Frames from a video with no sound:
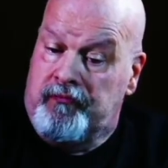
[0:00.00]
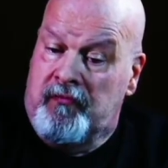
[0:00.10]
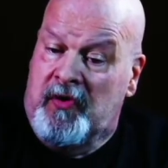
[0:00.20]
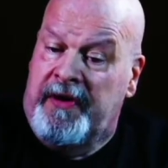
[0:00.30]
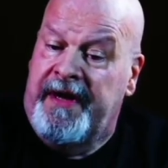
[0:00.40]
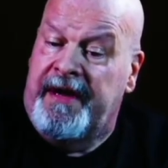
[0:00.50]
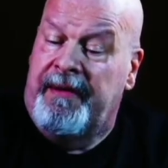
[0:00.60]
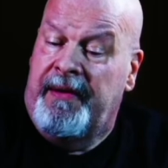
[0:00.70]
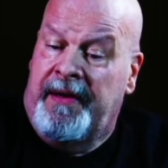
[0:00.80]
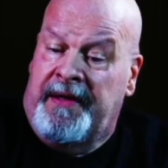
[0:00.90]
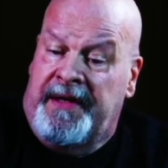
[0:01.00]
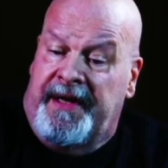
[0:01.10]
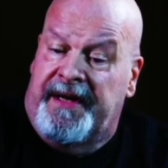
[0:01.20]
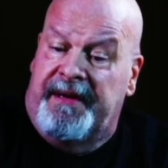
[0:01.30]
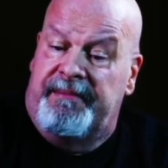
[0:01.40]
had
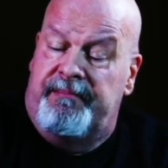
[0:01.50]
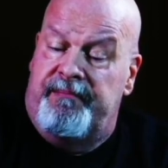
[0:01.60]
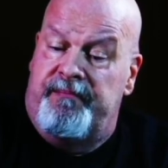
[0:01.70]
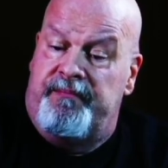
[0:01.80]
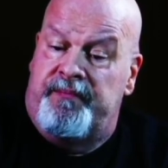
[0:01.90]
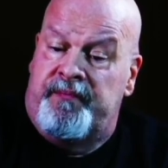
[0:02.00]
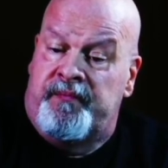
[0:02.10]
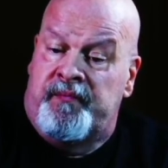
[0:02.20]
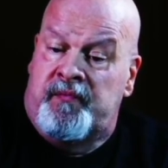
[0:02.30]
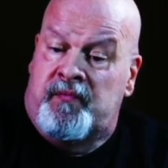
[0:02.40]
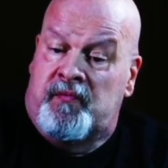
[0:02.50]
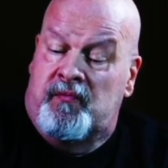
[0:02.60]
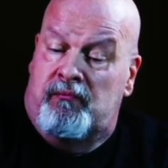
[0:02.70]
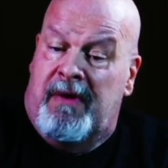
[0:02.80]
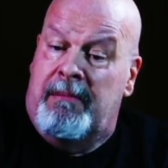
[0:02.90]
a
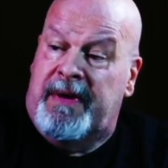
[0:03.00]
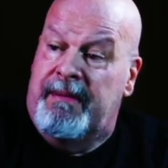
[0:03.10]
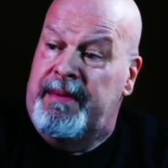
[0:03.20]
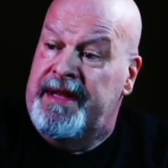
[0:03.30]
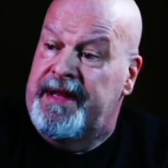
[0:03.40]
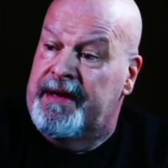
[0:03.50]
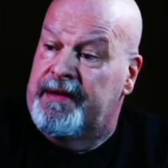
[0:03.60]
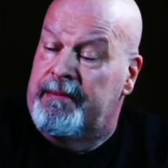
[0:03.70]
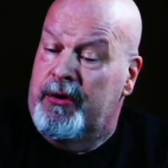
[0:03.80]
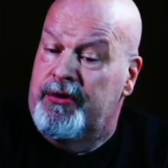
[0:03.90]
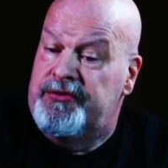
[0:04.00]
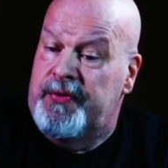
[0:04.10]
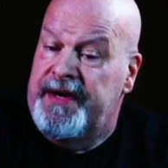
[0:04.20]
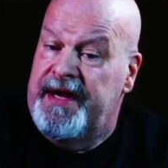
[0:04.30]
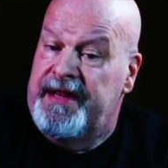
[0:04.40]
mom come in there, emerge one day
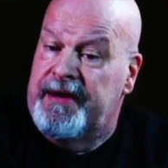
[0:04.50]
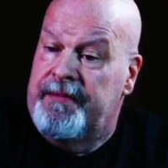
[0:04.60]
there,